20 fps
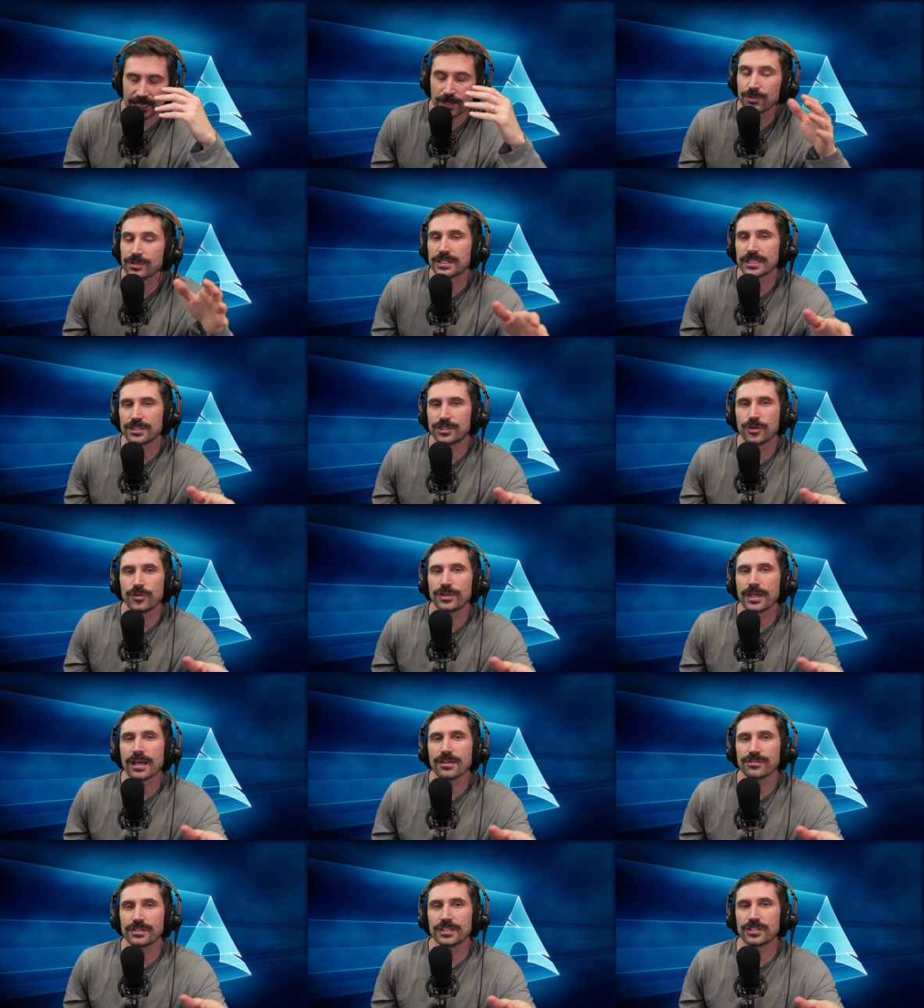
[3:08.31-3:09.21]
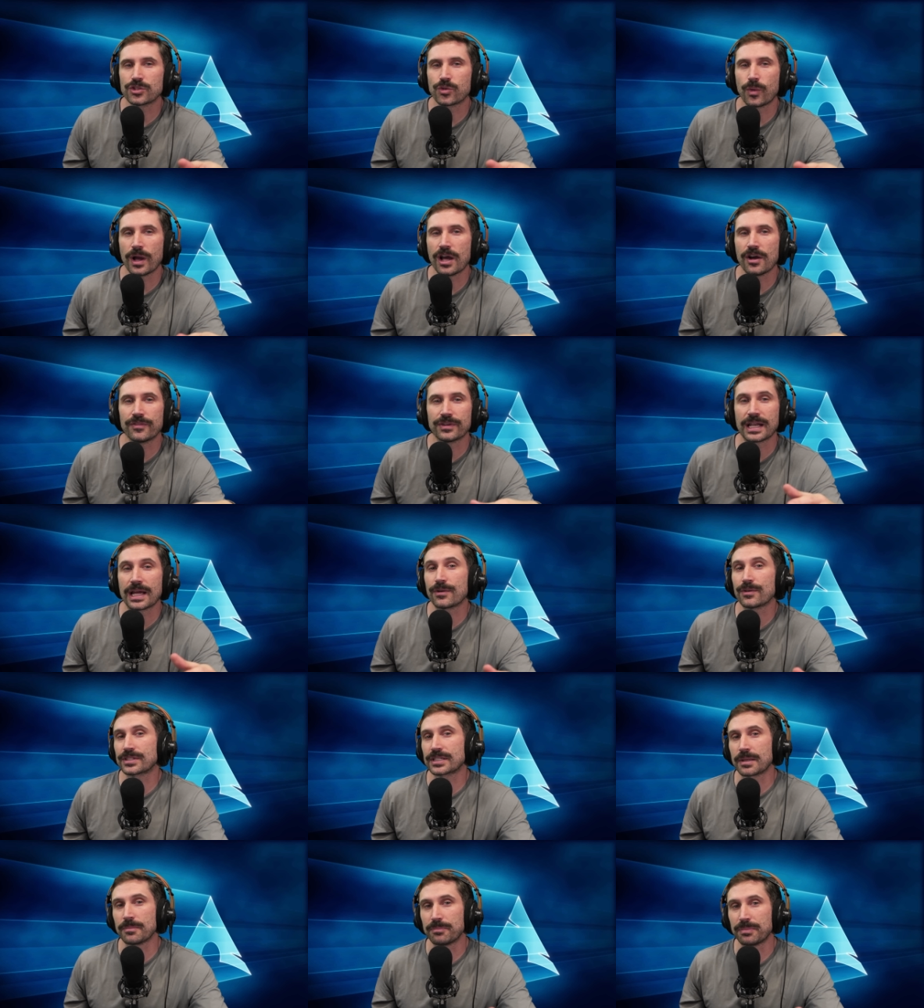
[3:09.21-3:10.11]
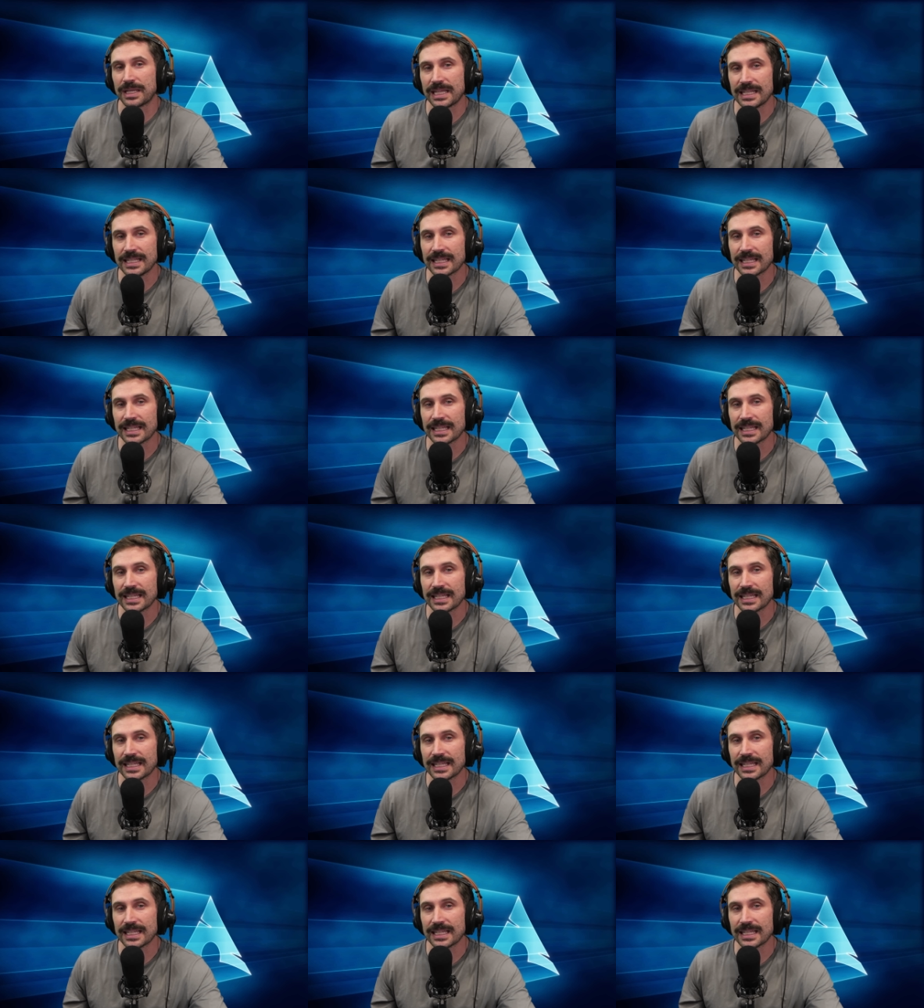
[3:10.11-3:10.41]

It was in 2012 and I was competing